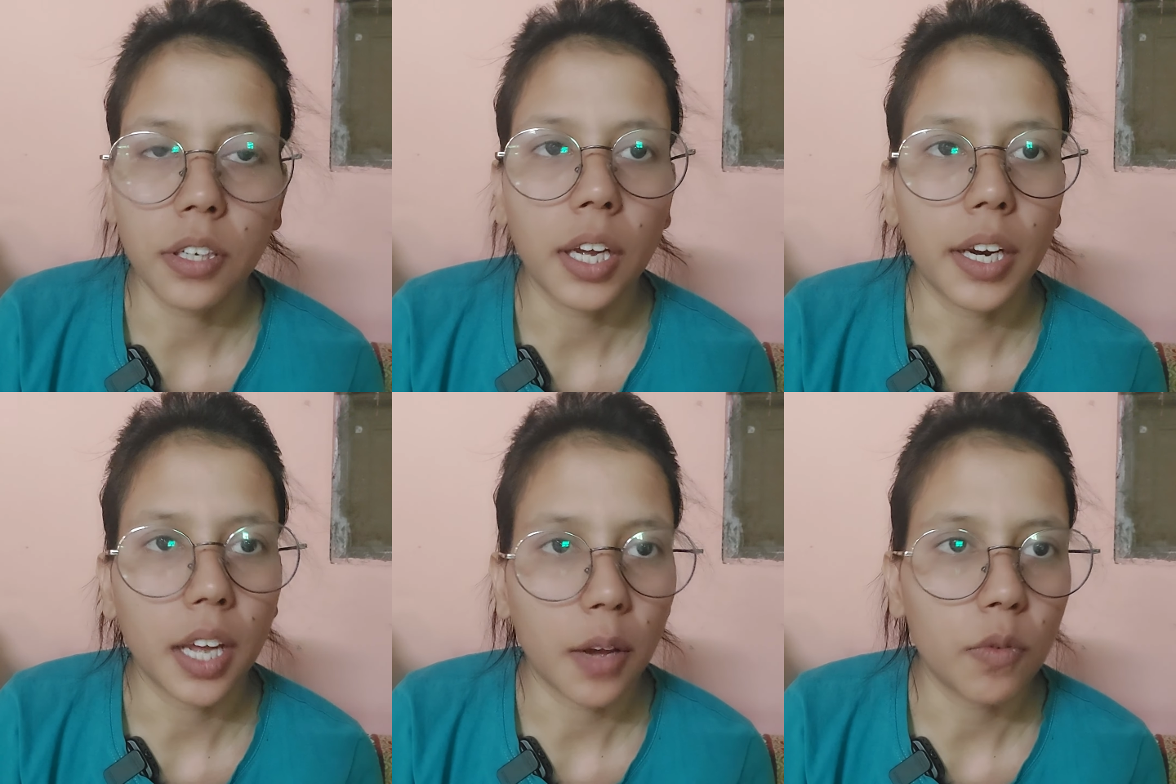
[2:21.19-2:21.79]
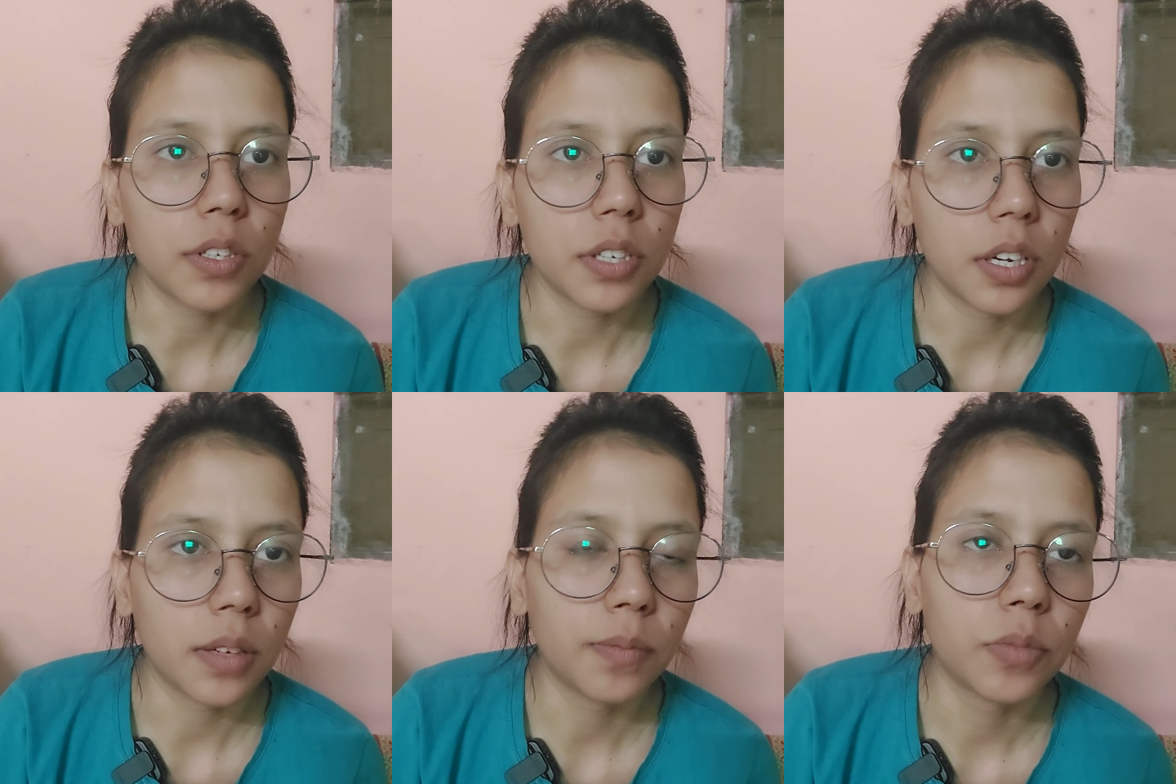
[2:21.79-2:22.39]
And I was
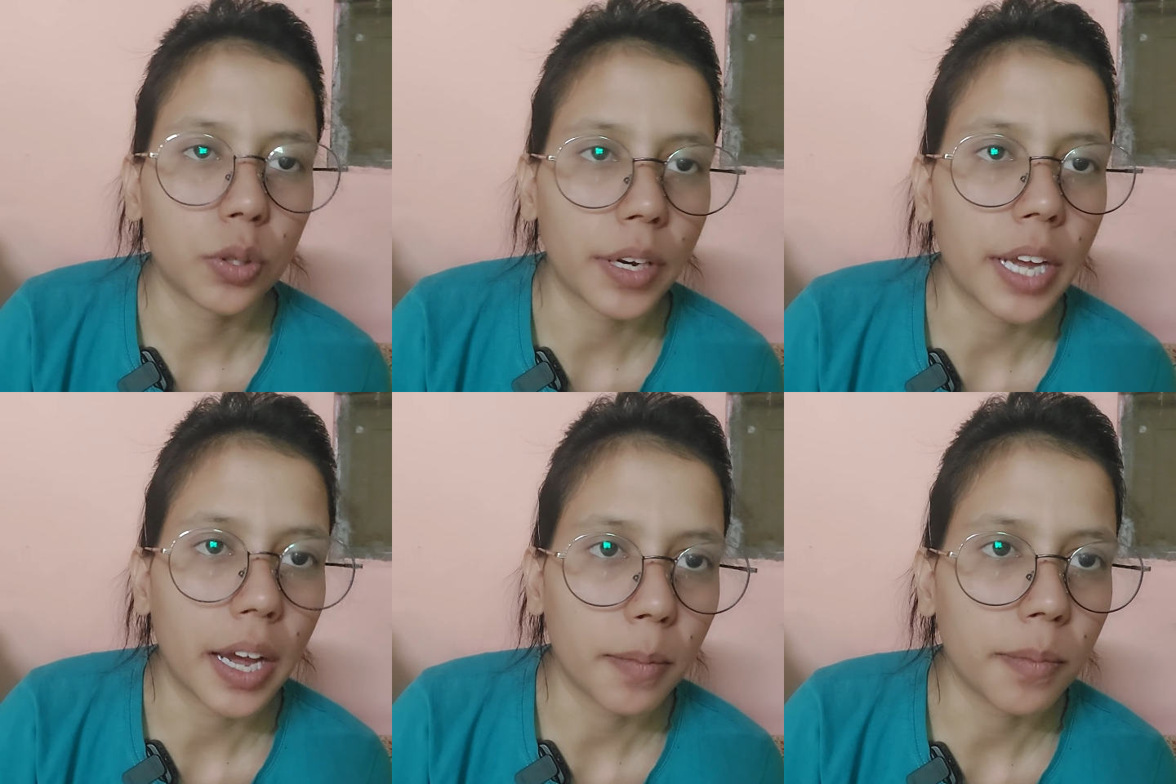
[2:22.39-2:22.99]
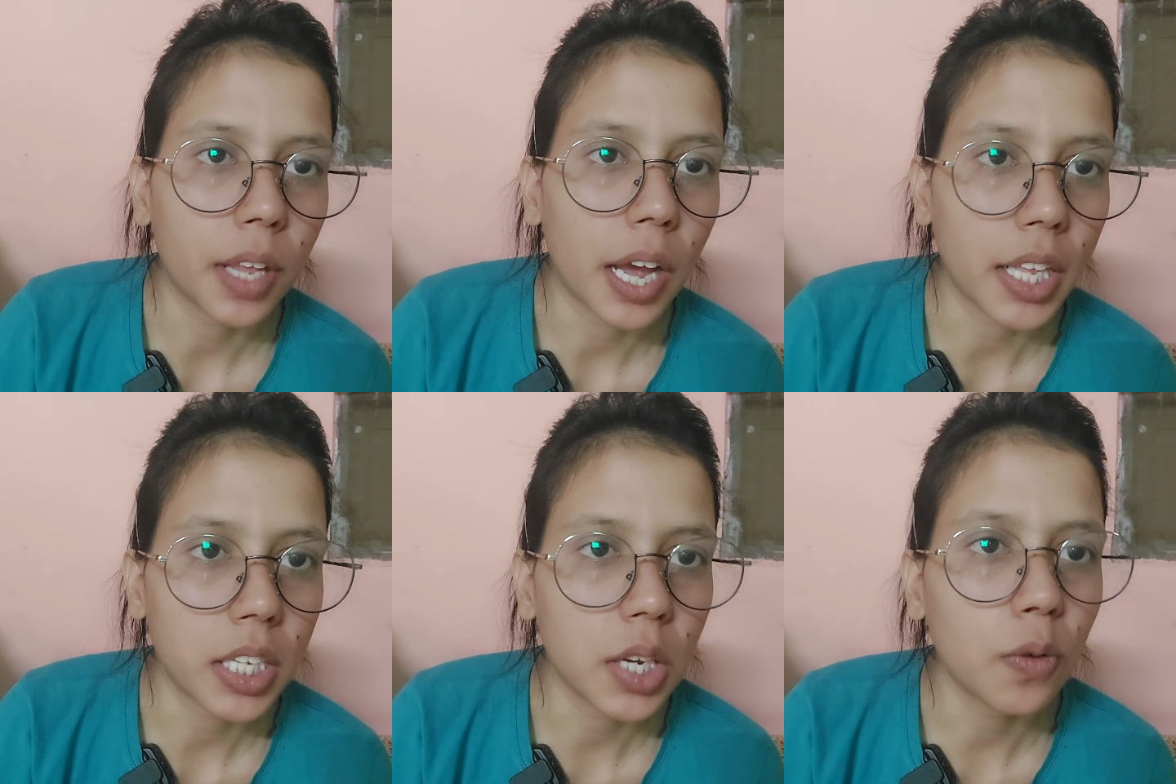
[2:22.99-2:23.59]
I am
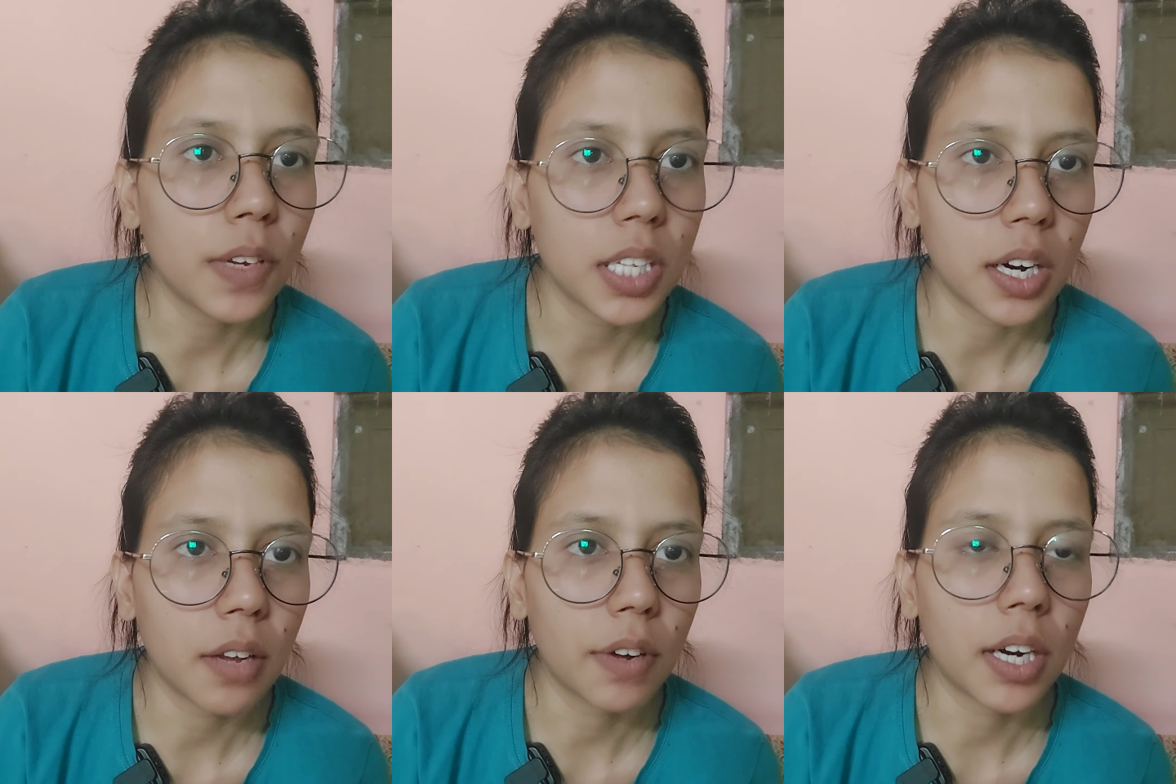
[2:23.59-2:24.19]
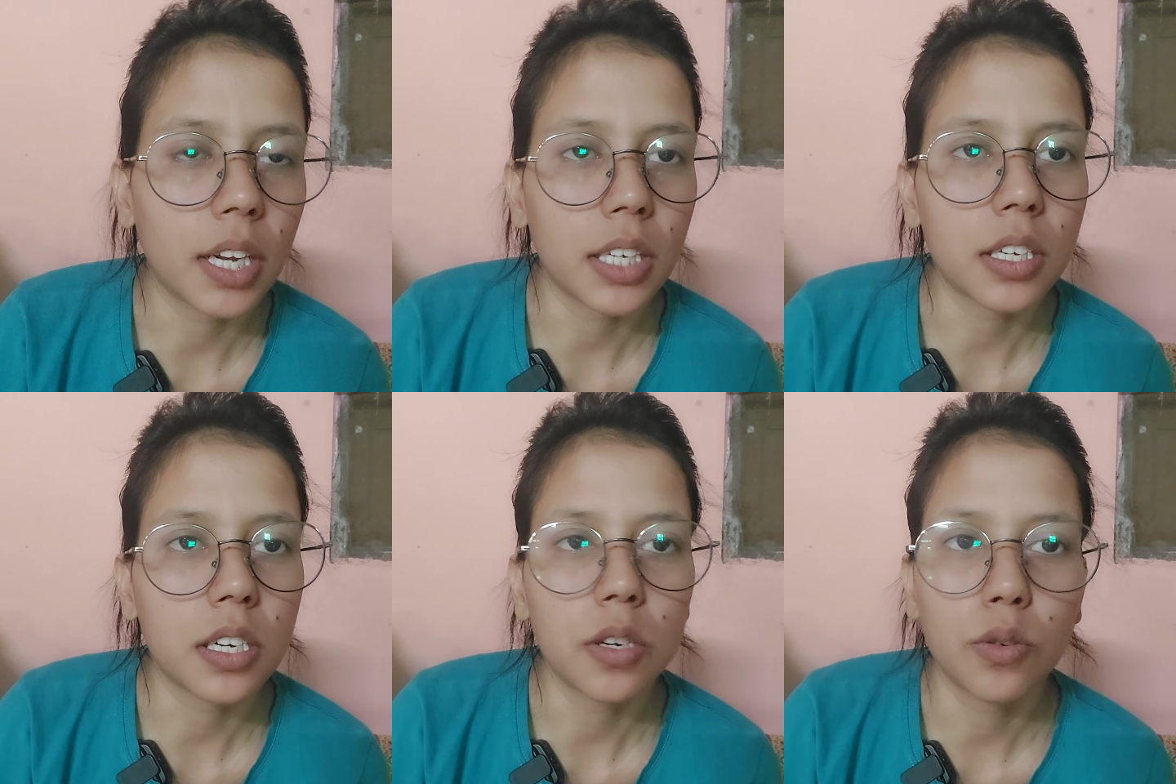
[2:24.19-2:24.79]
STQB certified
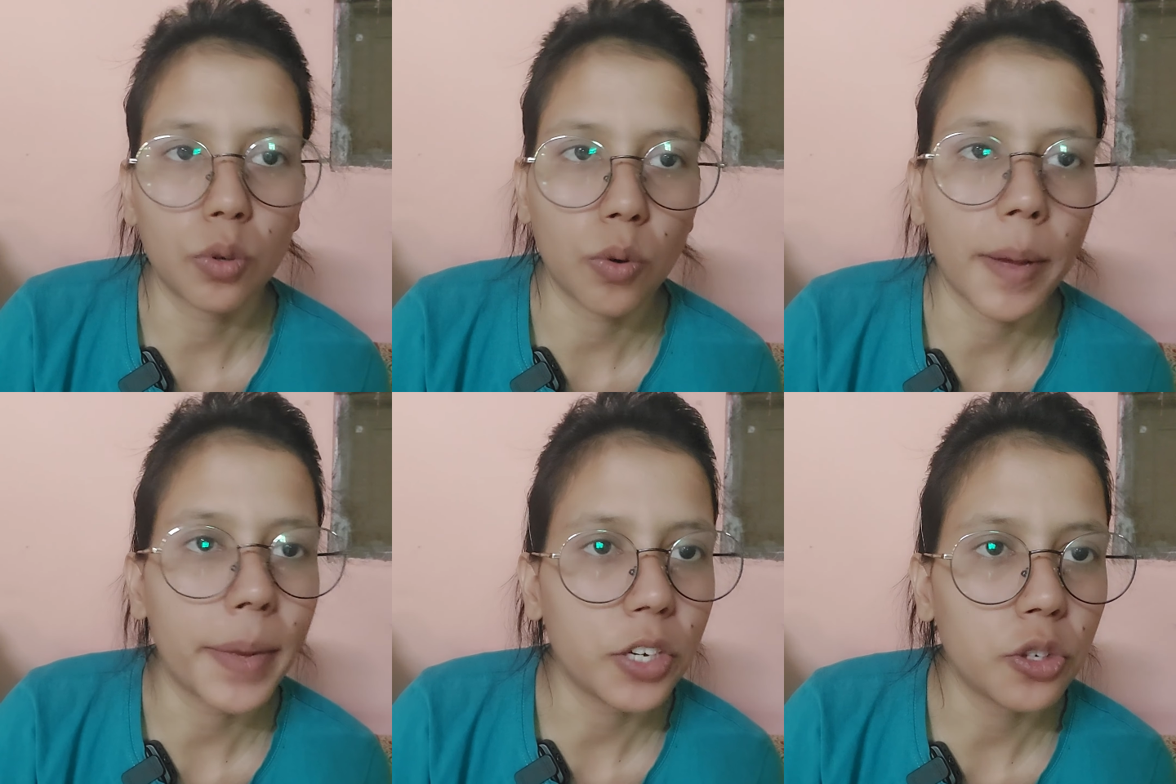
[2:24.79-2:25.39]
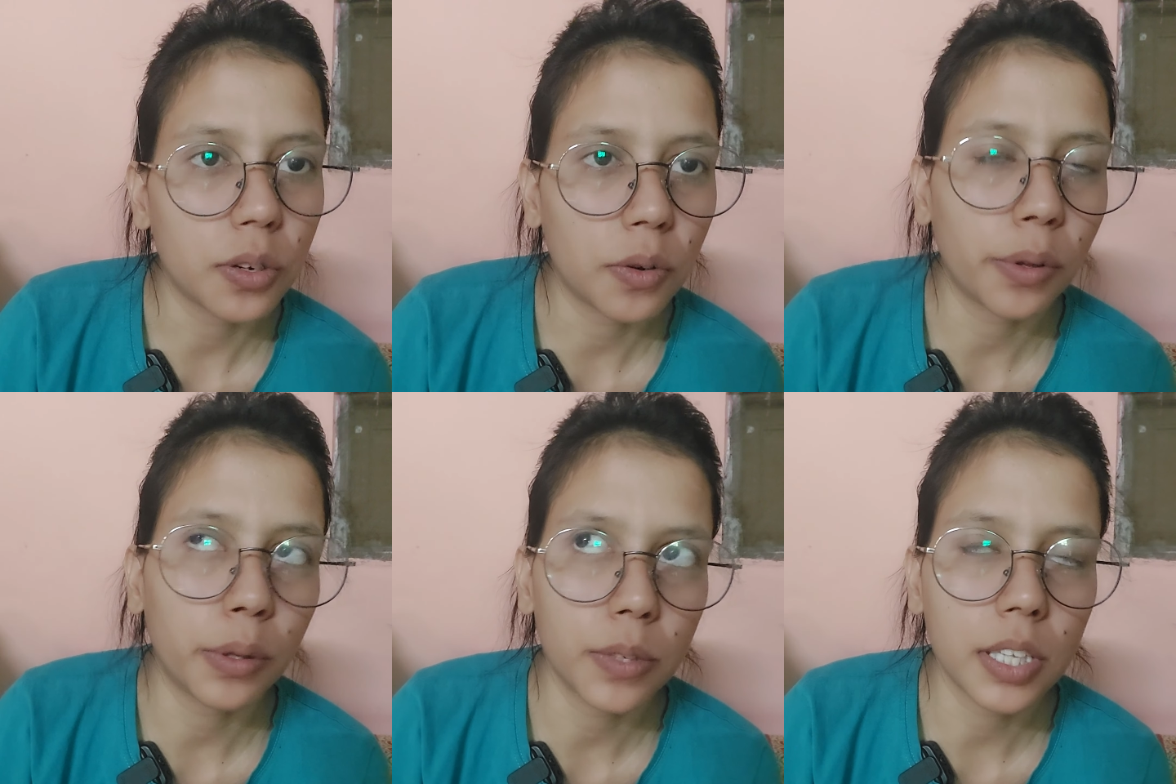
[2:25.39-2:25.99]
tester, so I mentioned
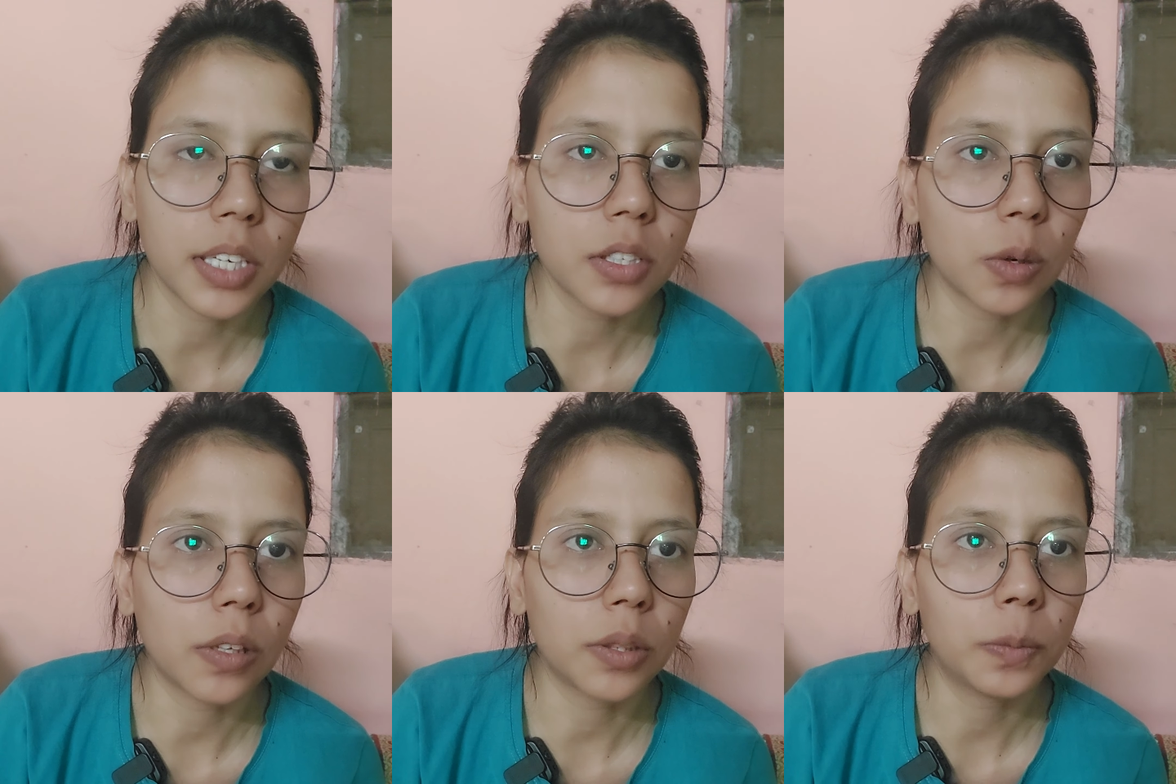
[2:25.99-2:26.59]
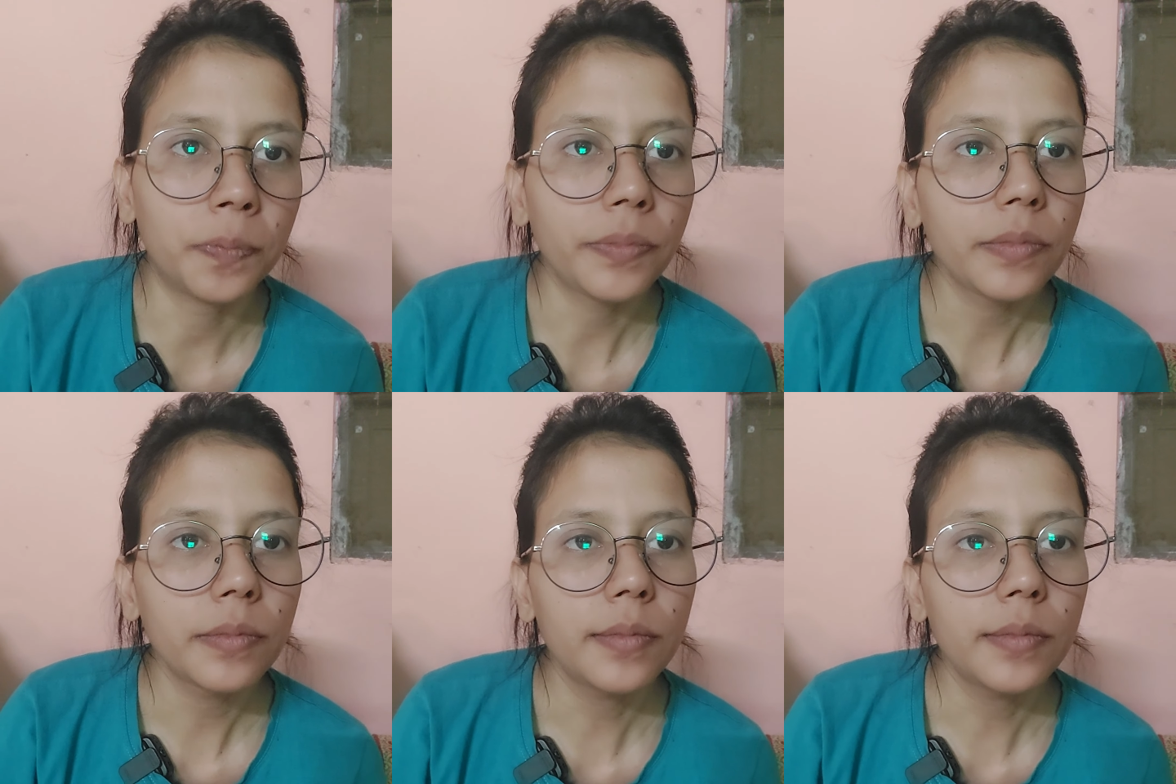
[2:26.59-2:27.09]
all those things also.